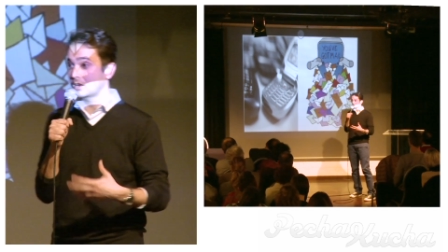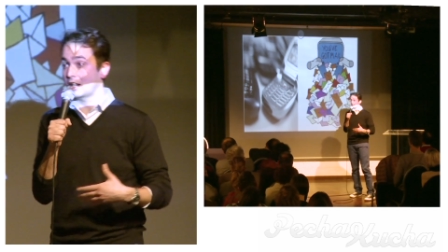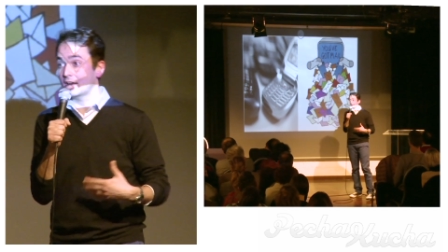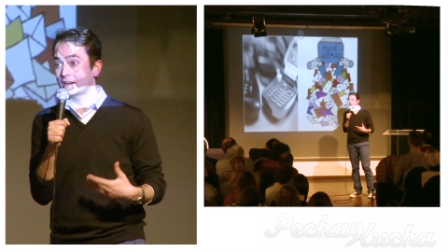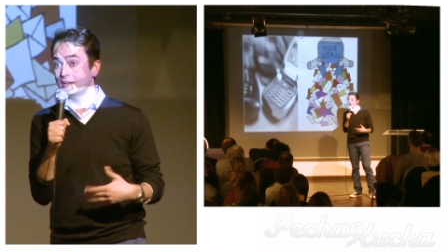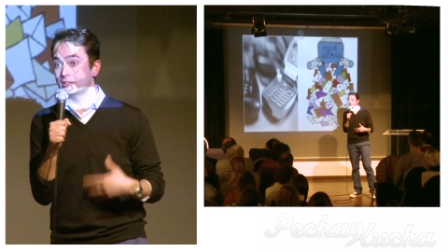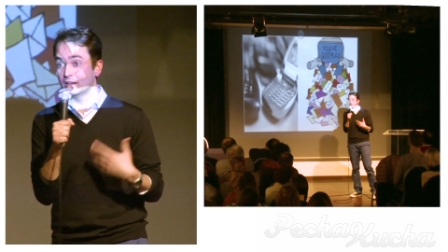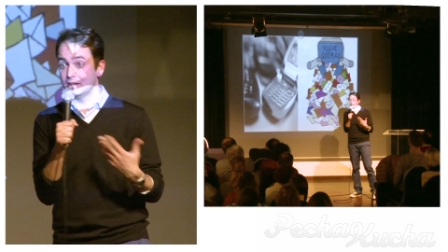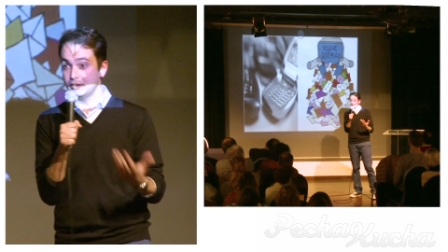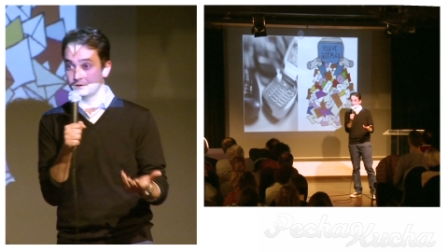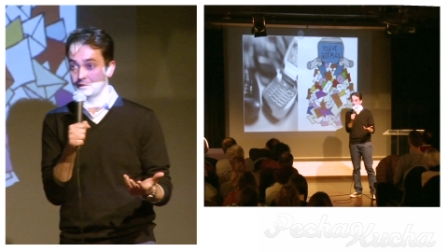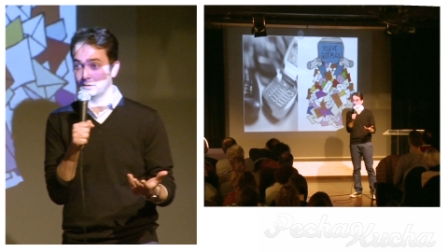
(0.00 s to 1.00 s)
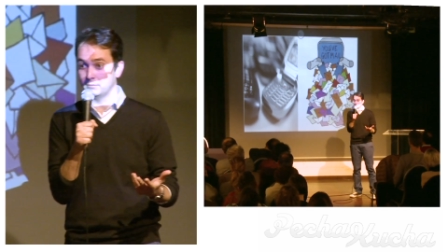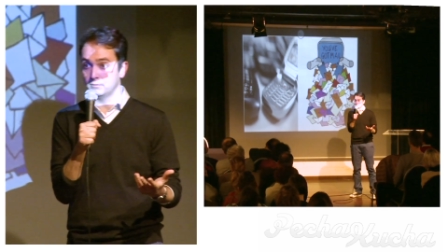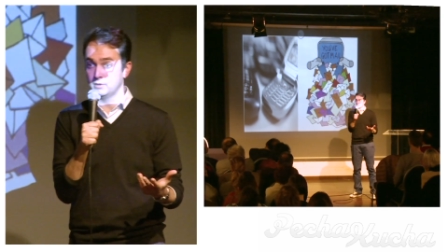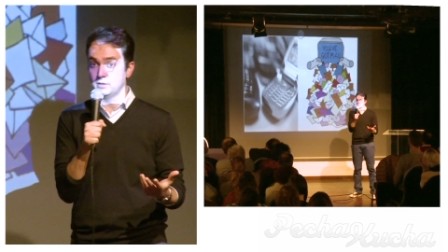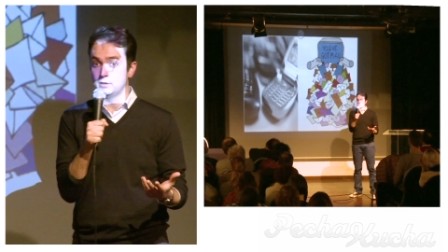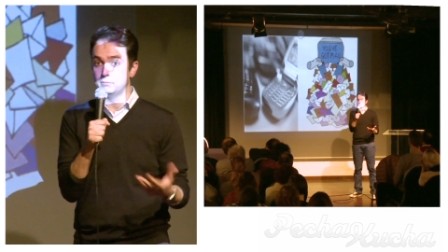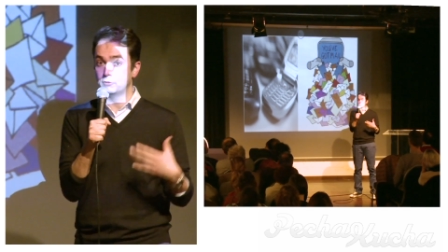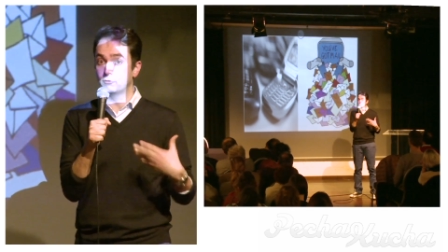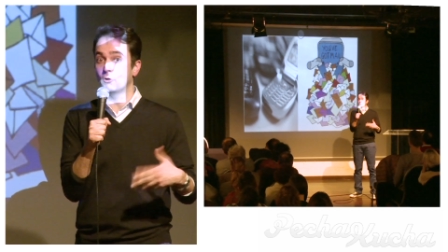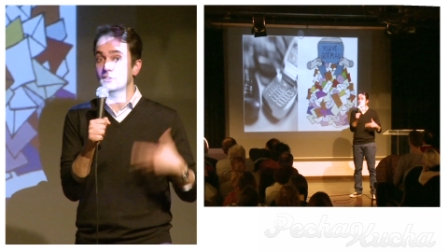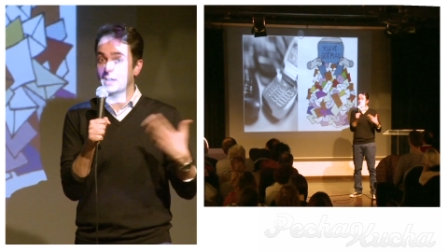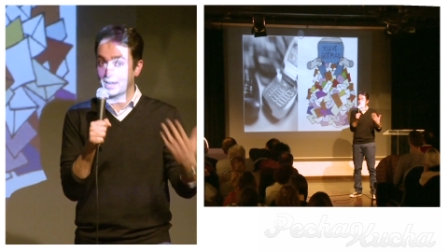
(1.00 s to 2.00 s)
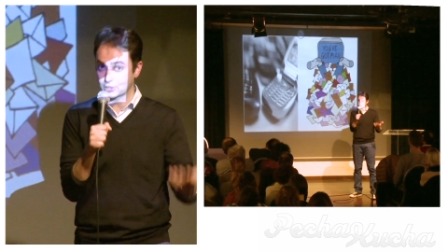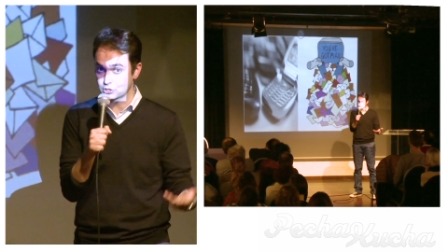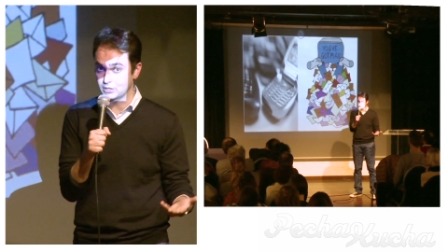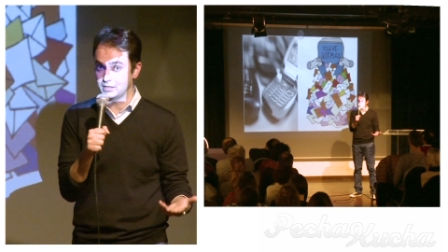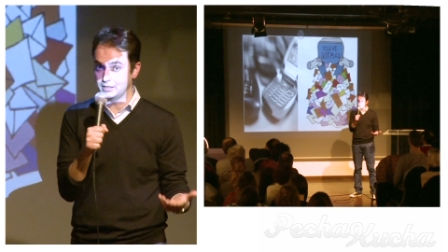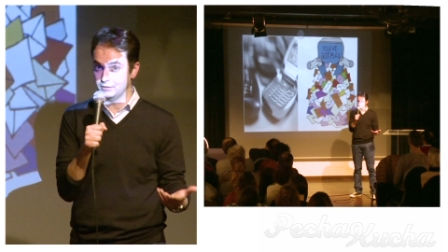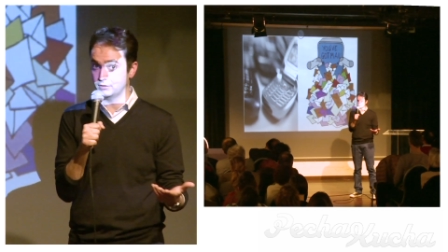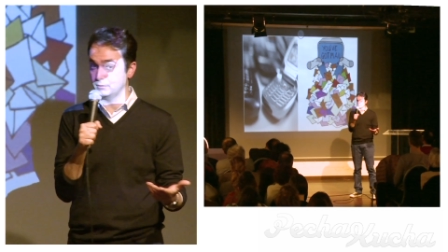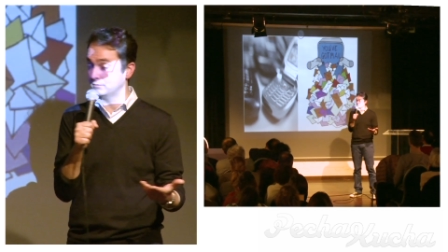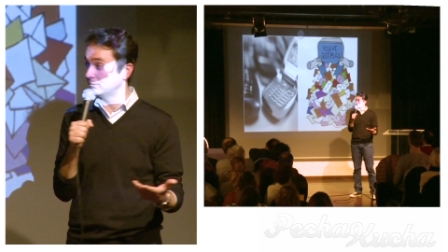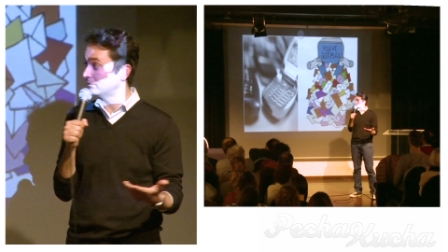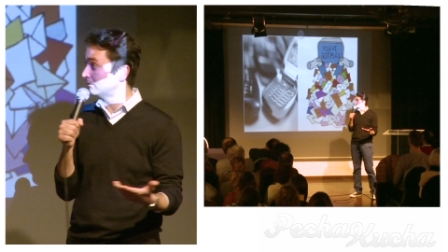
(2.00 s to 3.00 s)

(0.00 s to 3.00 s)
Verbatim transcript: are likely to leave them before they actually leave them,